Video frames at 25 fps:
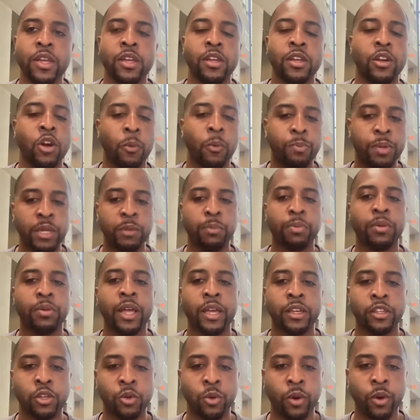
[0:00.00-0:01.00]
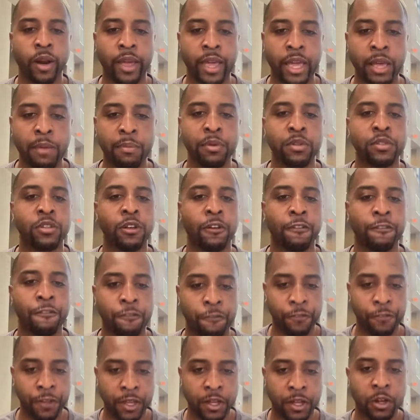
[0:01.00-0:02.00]
you know, people like you are able to
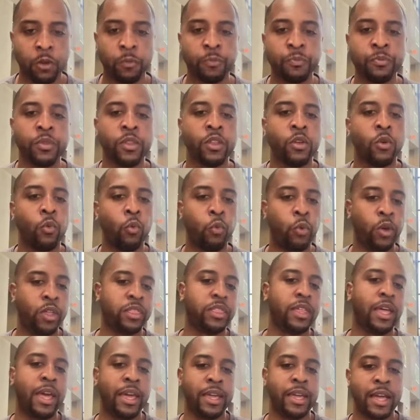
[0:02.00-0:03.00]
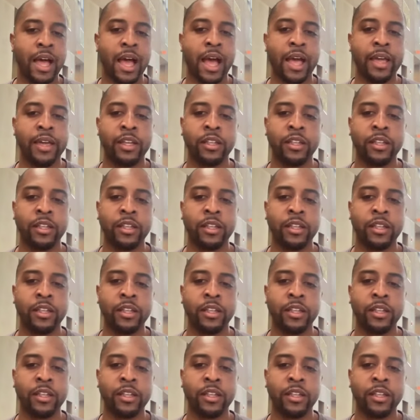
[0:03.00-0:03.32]
fill with A I.